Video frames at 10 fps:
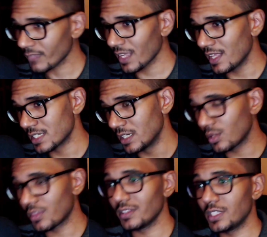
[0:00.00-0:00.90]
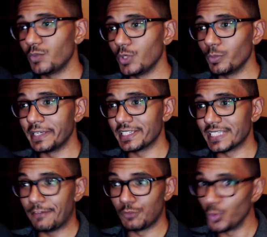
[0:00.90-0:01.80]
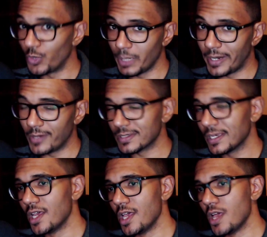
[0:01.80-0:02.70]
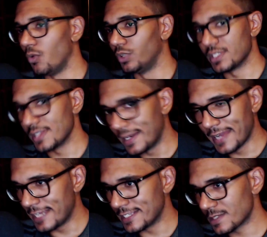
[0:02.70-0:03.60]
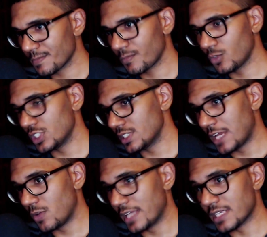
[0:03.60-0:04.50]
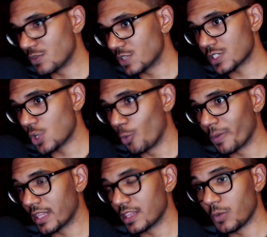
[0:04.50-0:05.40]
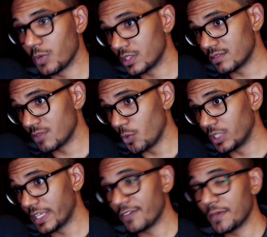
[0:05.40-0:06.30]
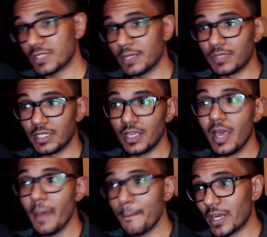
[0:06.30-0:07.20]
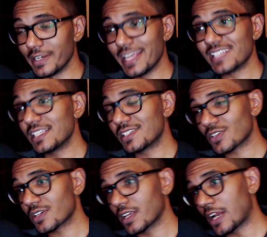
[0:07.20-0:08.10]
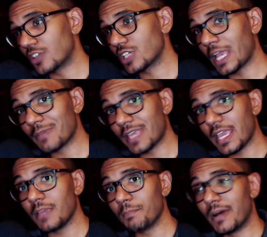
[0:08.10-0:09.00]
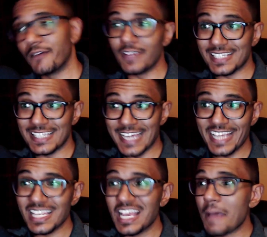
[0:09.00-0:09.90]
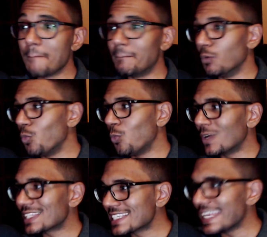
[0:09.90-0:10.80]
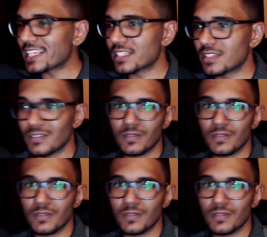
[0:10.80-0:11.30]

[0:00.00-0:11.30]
that's another thing that you players have to worry about which is not nice which is not nice i was just hoping that they would they would give him something better yes this crouching mk buff is nice but what's next